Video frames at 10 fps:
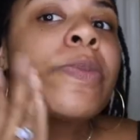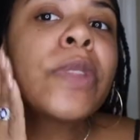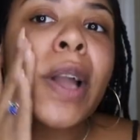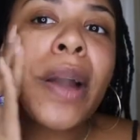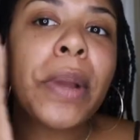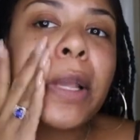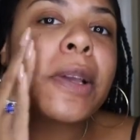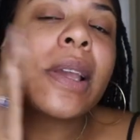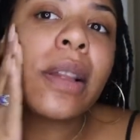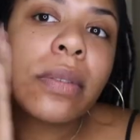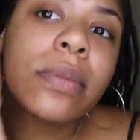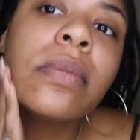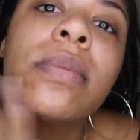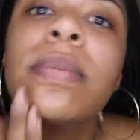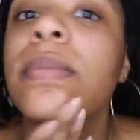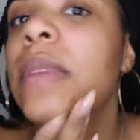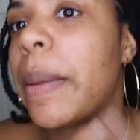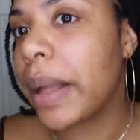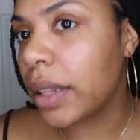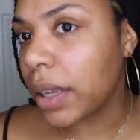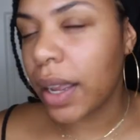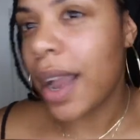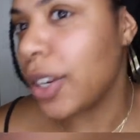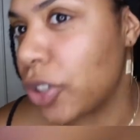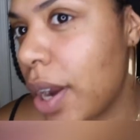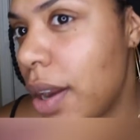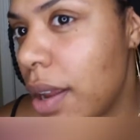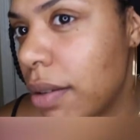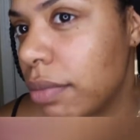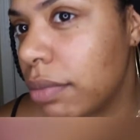How are we looking? Am I looking hydrated?